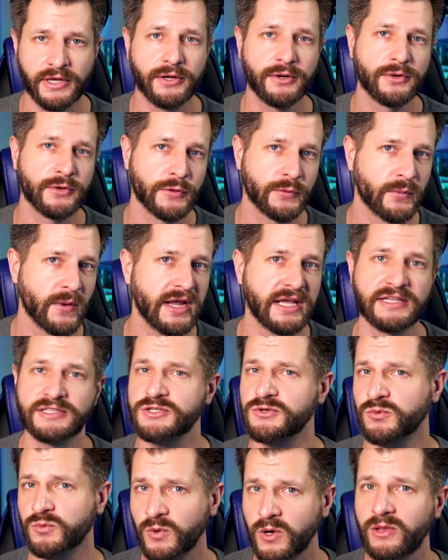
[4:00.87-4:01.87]
bitrate rate.
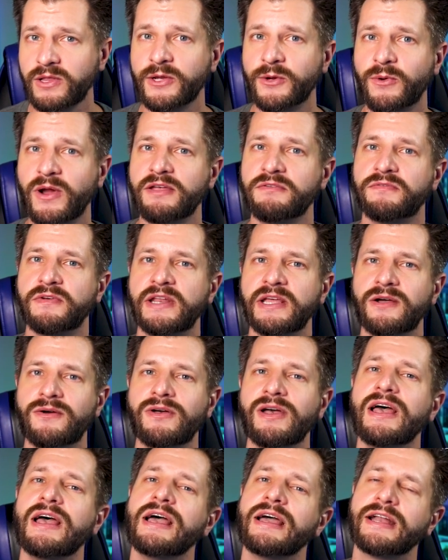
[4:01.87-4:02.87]
It's a really great video,
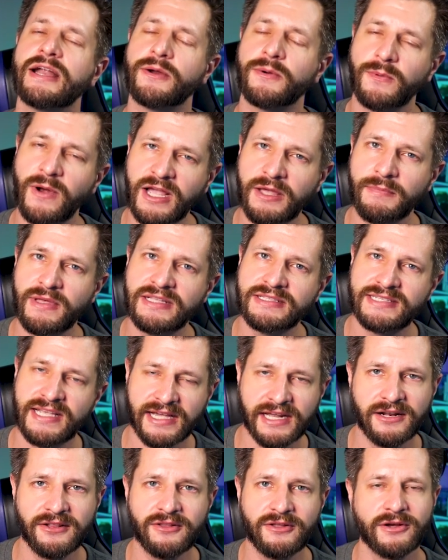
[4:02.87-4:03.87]
and I recommend
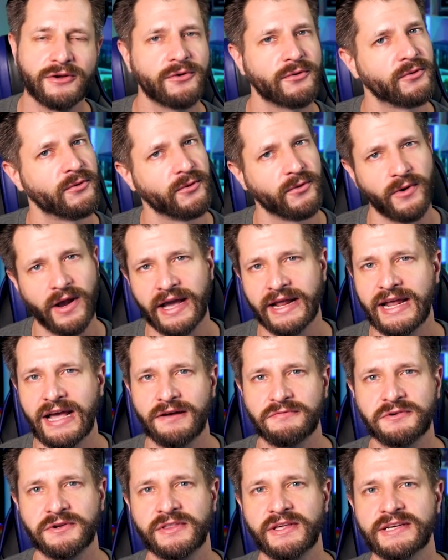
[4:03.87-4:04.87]
taking a look right
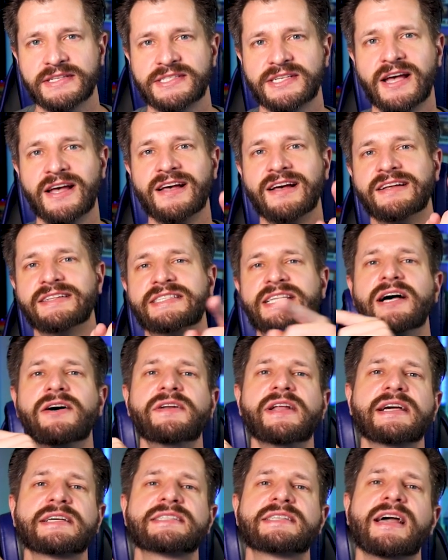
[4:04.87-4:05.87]
after this. Until
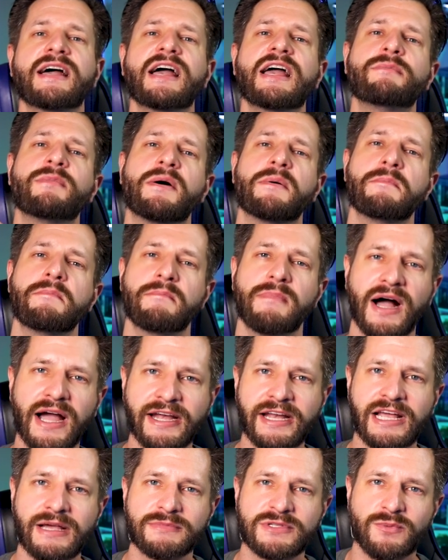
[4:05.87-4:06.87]
next time, my
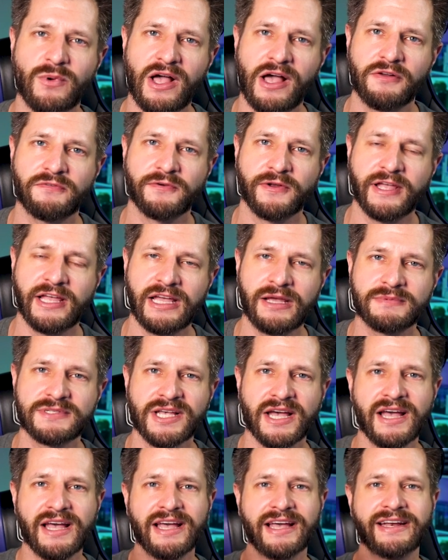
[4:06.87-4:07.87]
name's
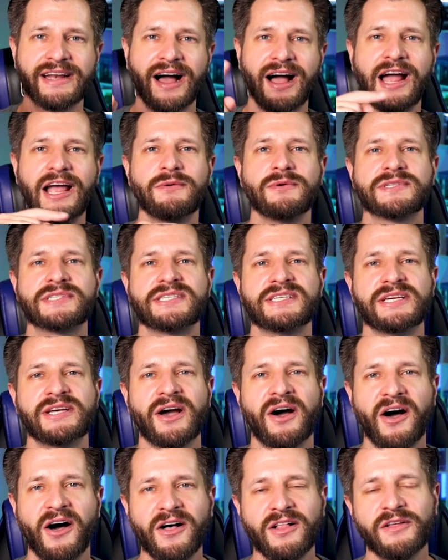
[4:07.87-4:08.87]
Wild4Games, and I will
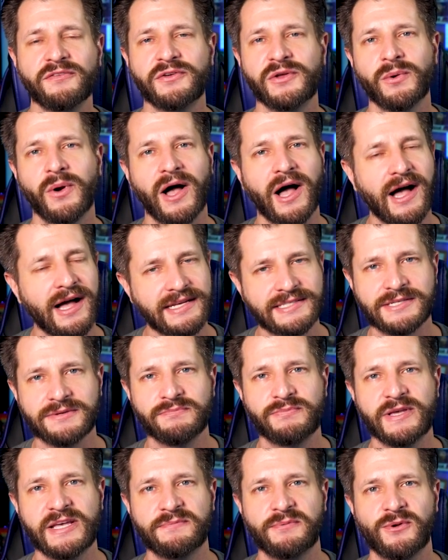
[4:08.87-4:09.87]
see all of you
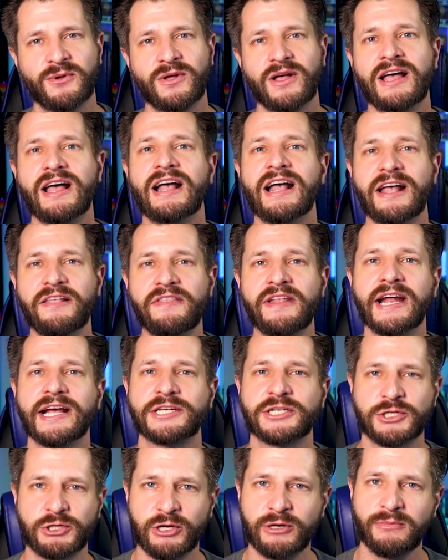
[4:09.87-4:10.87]
awesome people in the
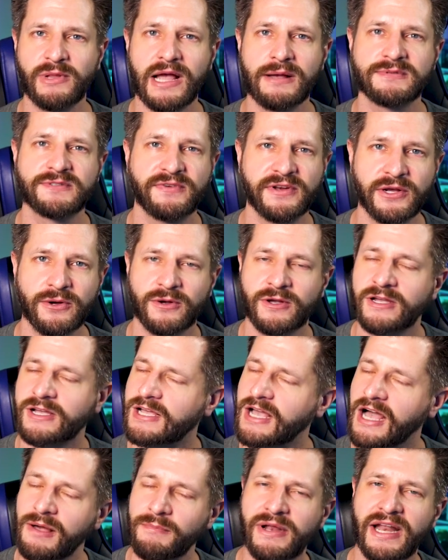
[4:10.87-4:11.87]
next Streamlabs video
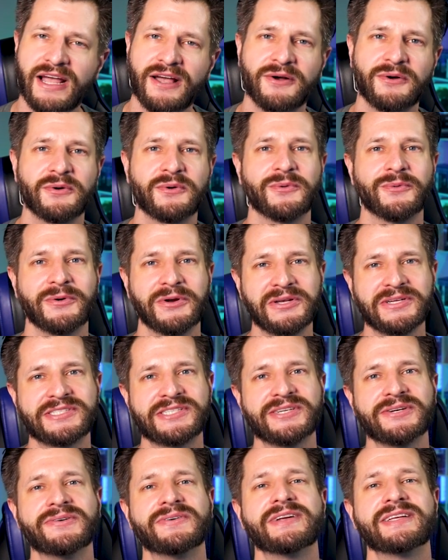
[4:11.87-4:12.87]
coming out real
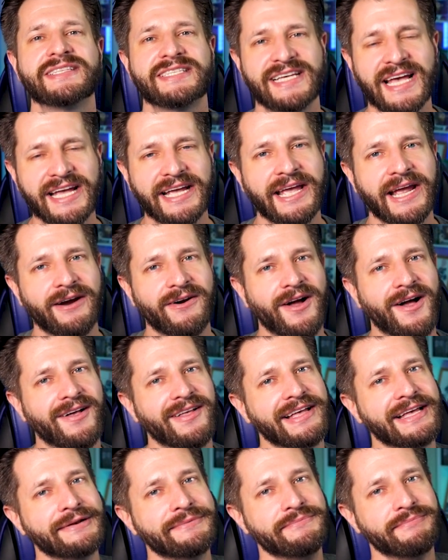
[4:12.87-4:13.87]
soon. Take care
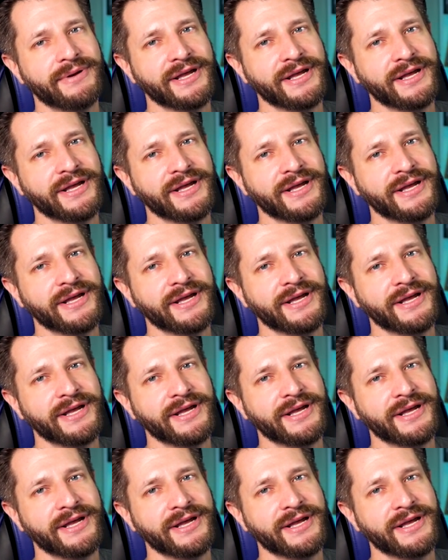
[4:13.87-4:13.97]
all, and